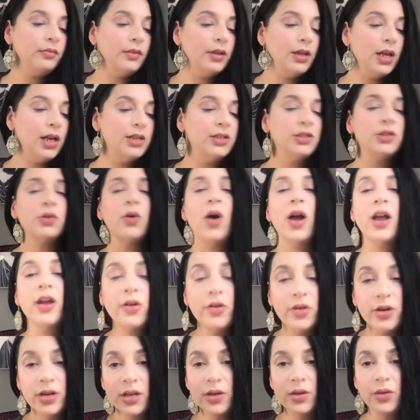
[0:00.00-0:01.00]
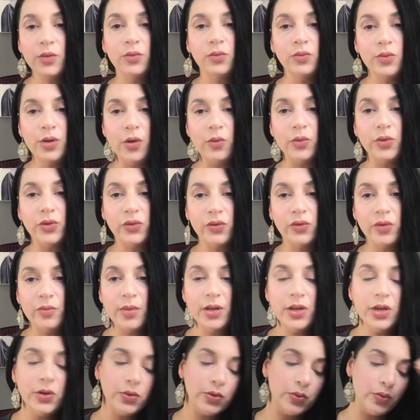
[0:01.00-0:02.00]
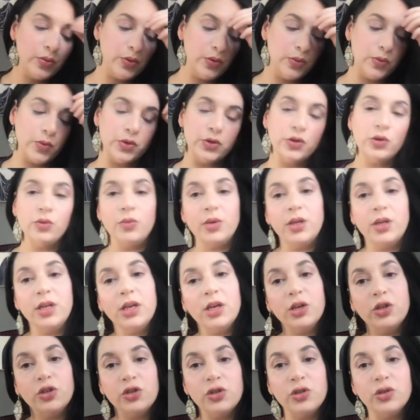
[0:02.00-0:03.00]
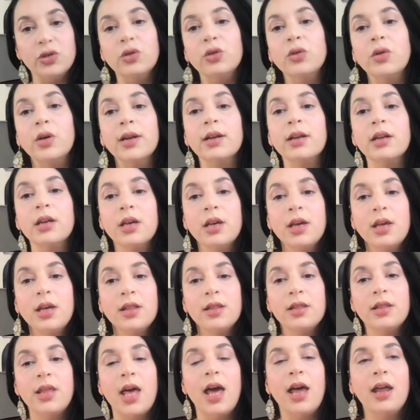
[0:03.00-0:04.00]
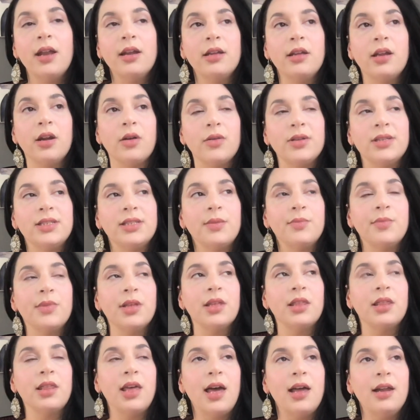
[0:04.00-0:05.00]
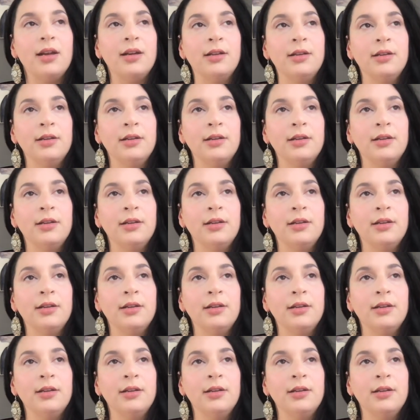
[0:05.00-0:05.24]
And so I already, was familiar with World War II, being a Jew, and that, it's something that